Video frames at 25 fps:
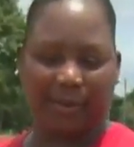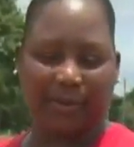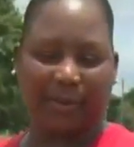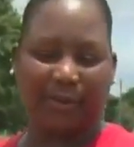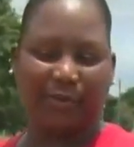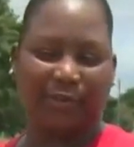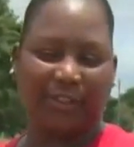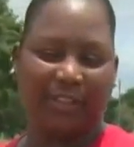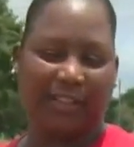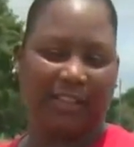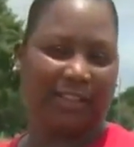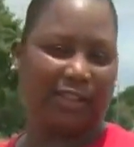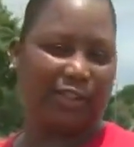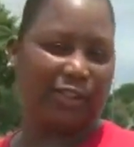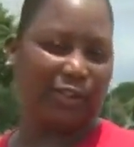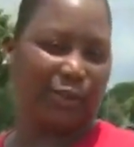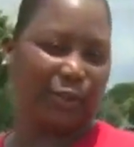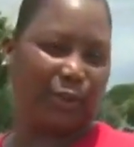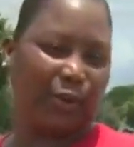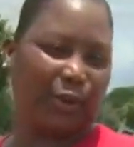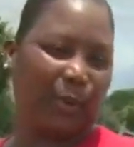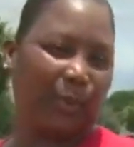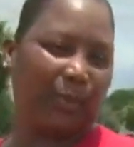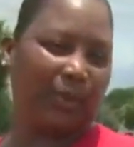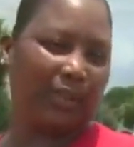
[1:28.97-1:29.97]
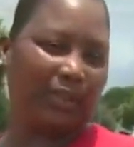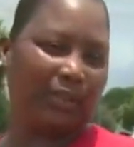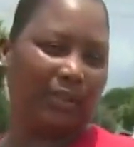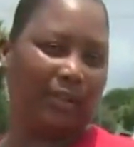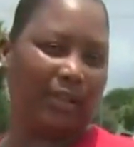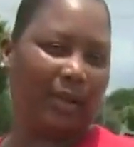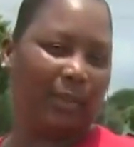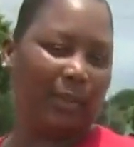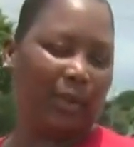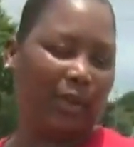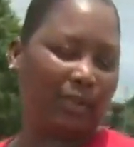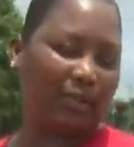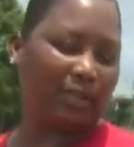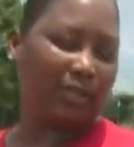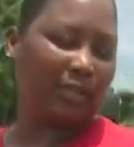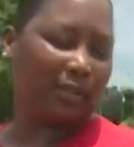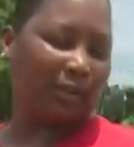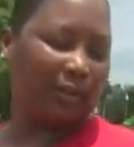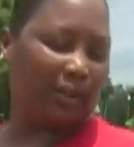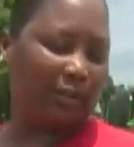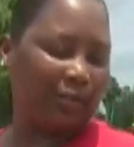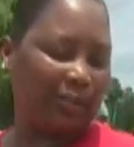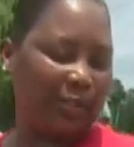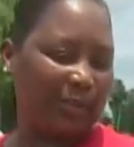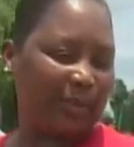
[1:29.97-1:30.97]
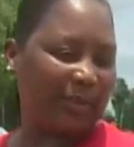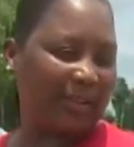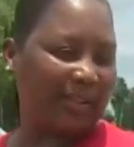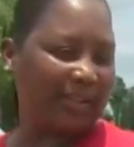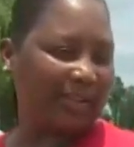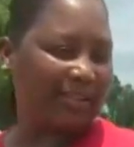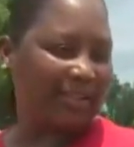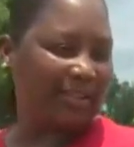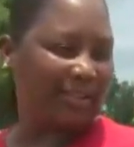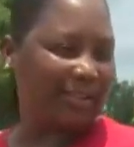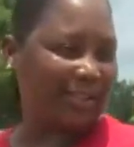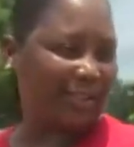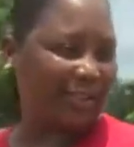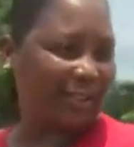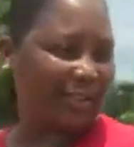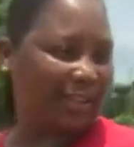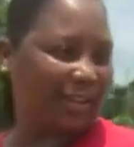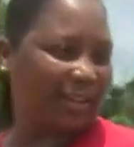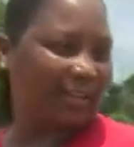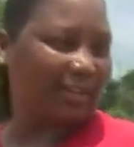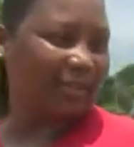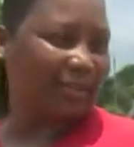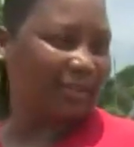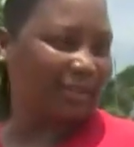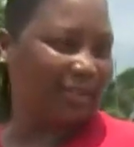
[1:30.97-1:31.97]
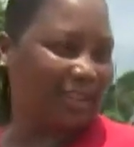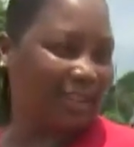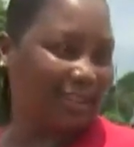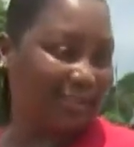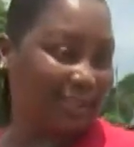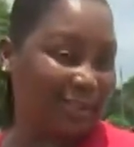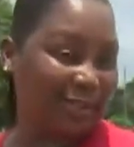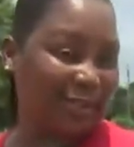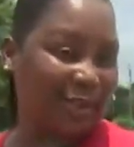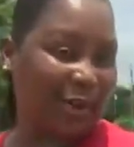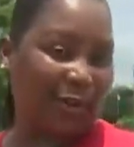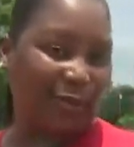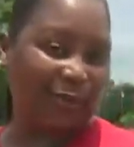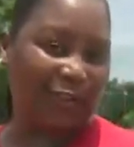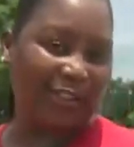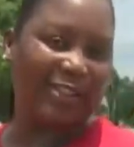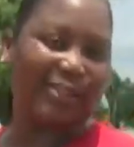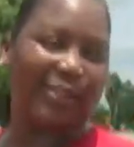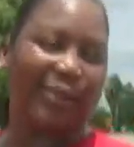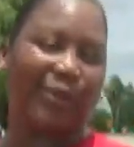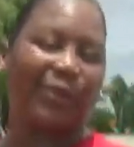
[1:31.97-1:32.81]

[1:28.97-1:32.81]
three for each door, but I'm also the office manager of a doctor's office,